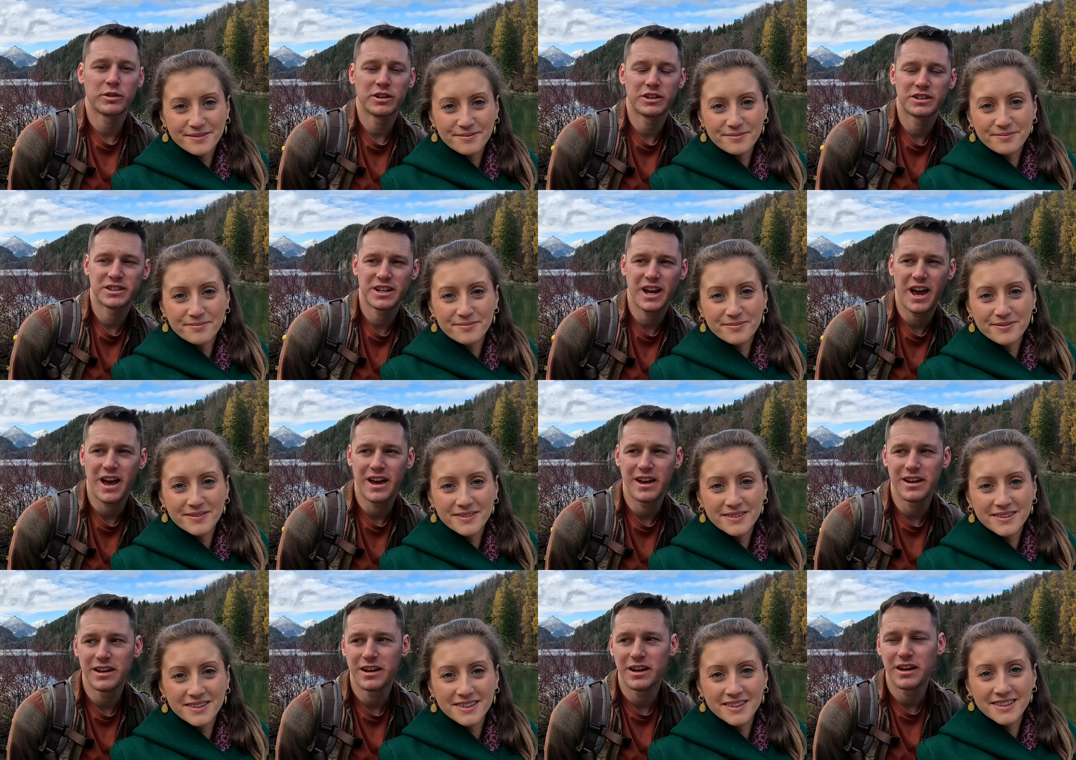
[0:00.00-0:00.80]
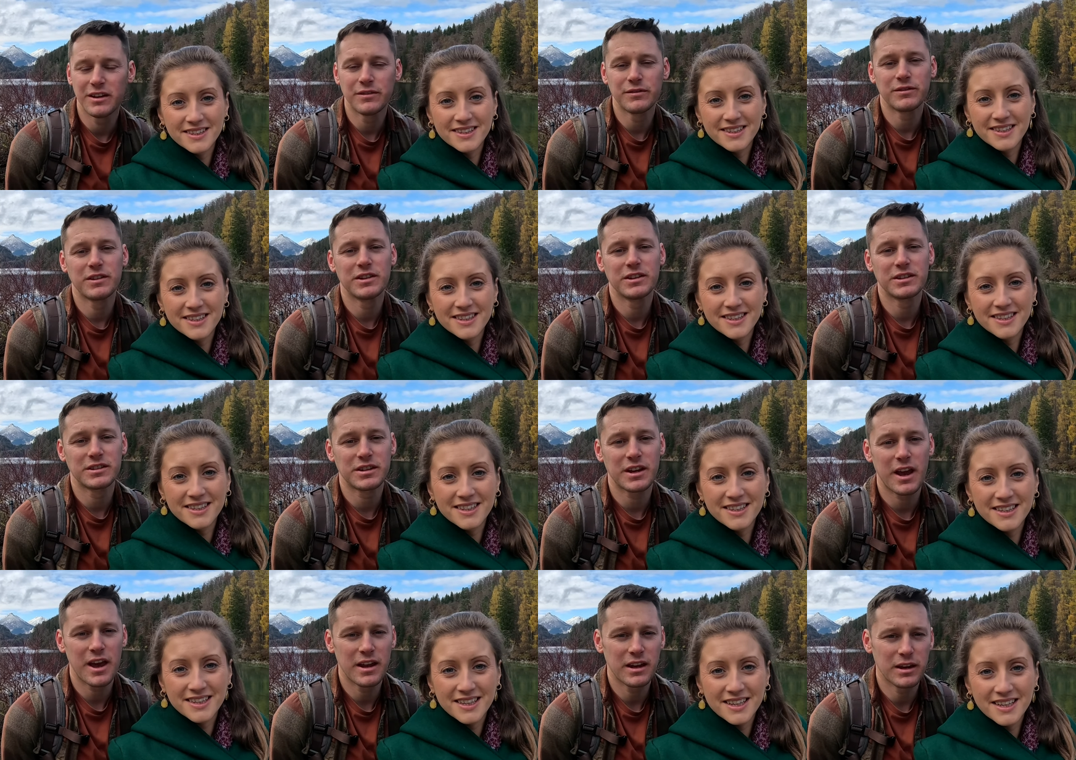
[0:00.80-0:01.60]
Speaker 1: want to say, if
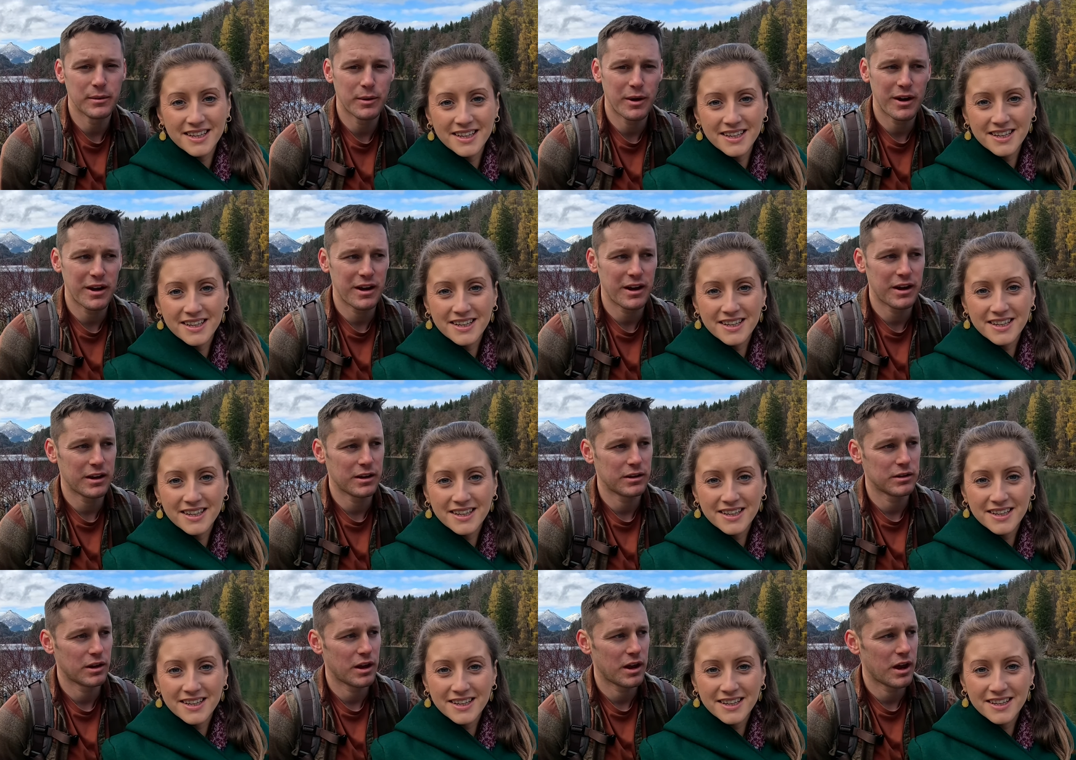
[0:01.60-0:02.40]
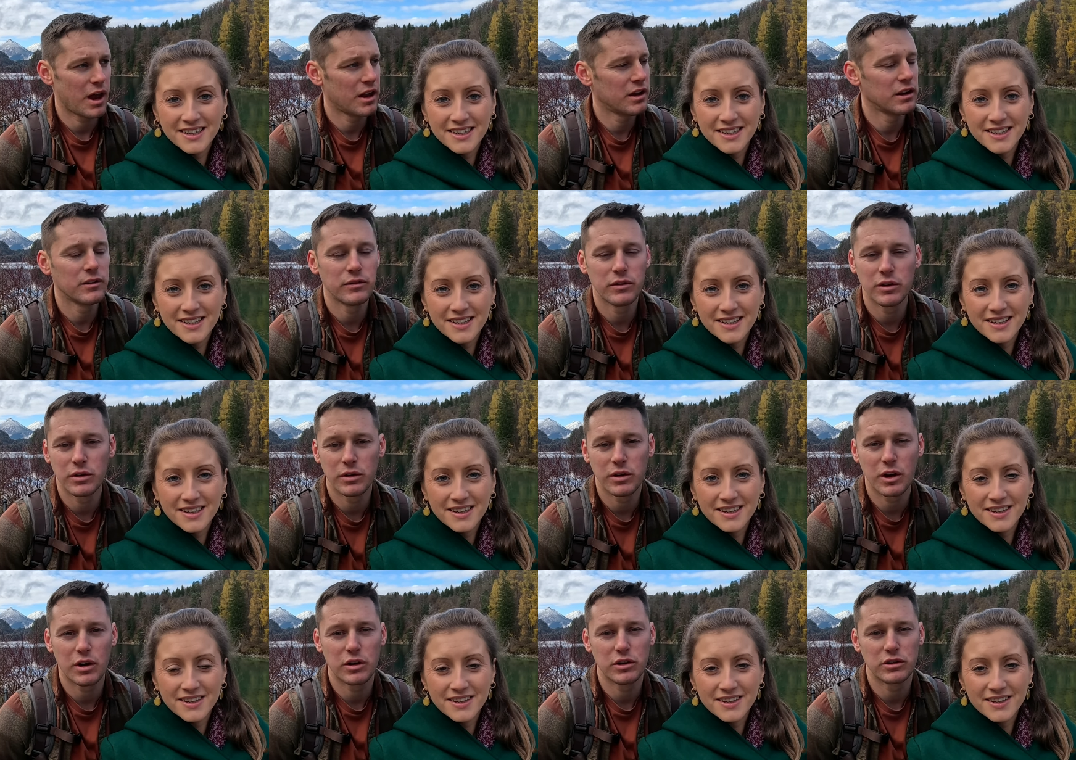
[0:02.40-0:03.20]
there's anywhere any of you
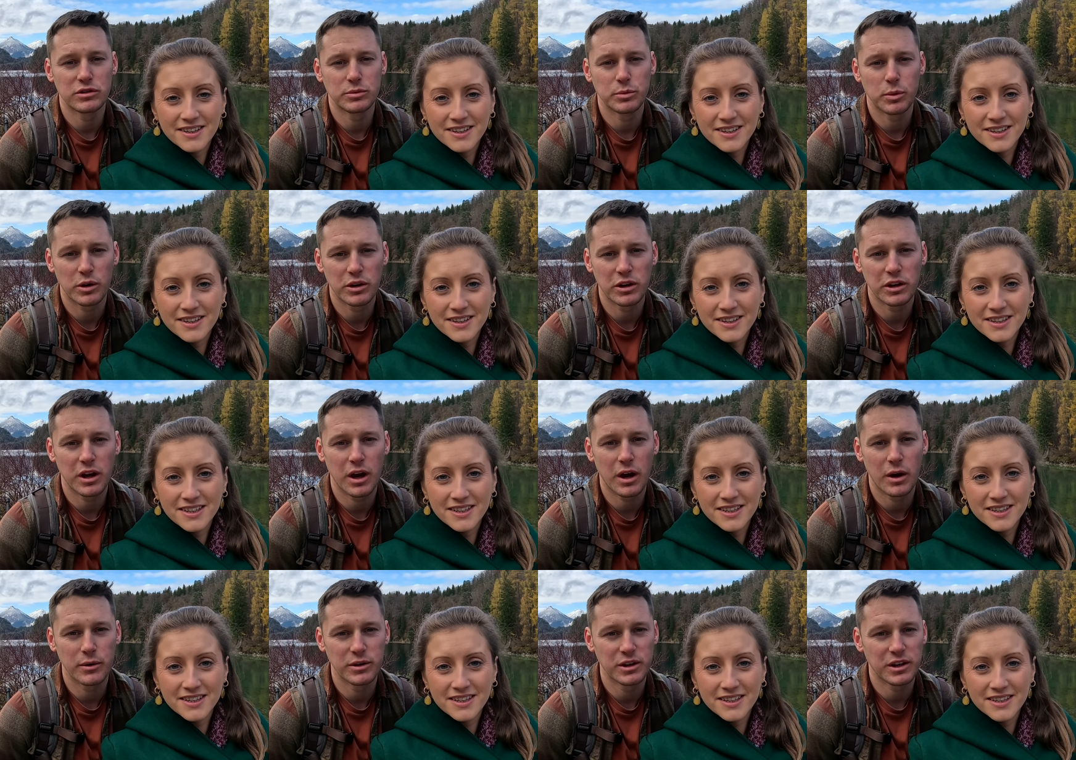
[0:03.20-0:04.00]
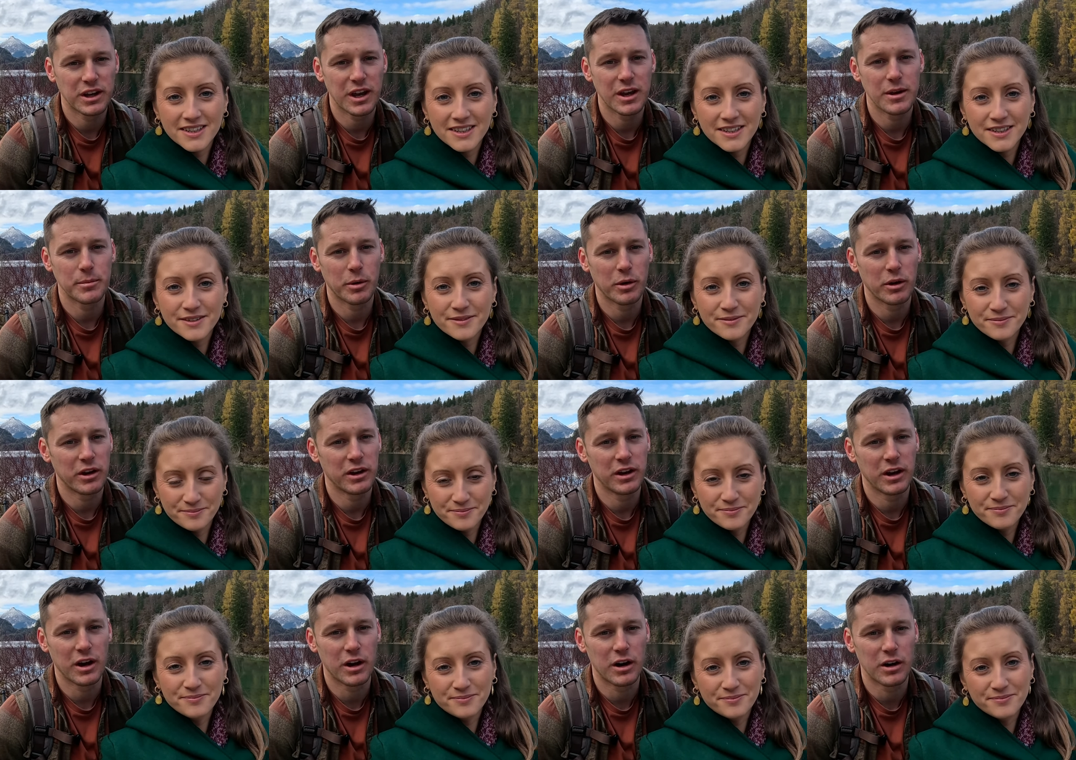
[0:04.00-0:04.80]
guys want to go and you keep
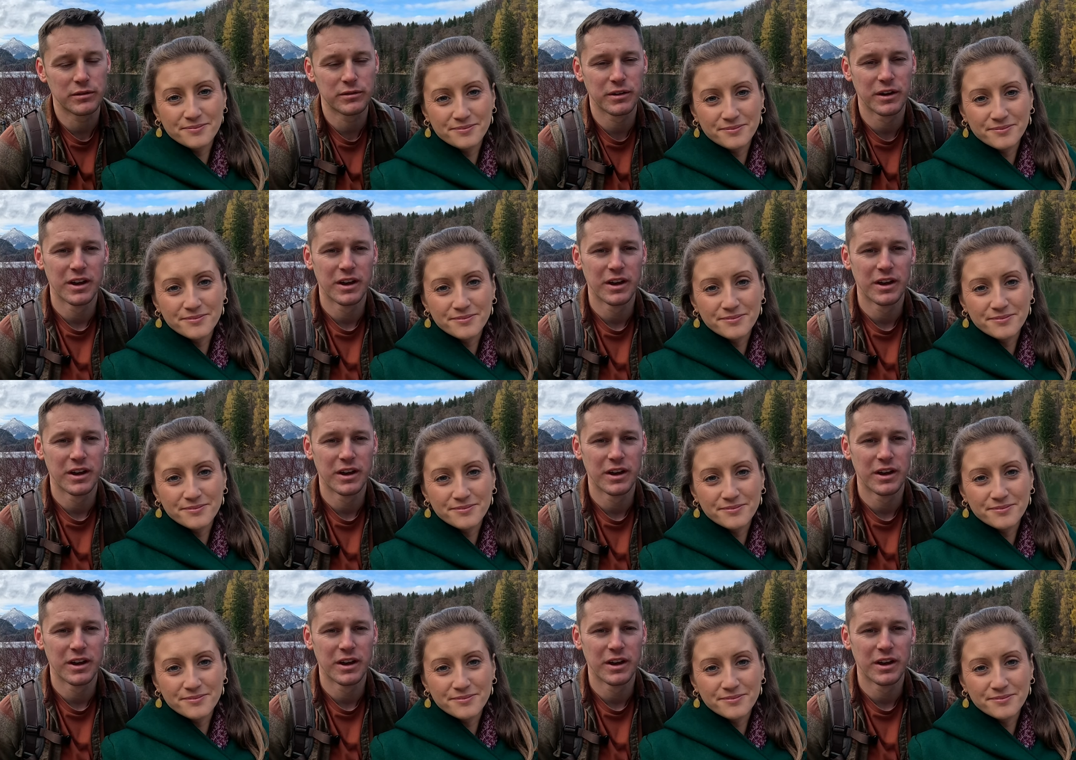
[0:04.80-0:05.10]
putting it off,